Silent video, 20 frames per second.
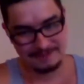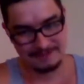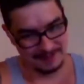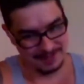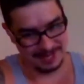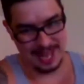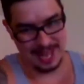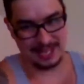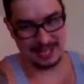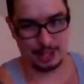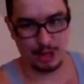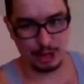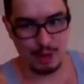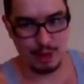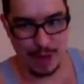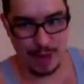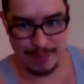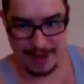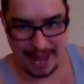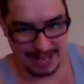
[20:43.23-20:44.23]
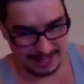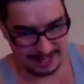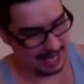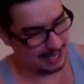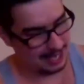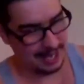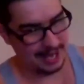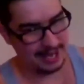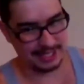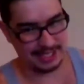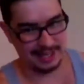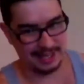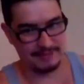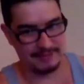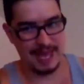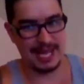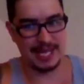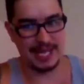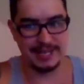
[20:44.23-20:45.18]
That's has a tendency of making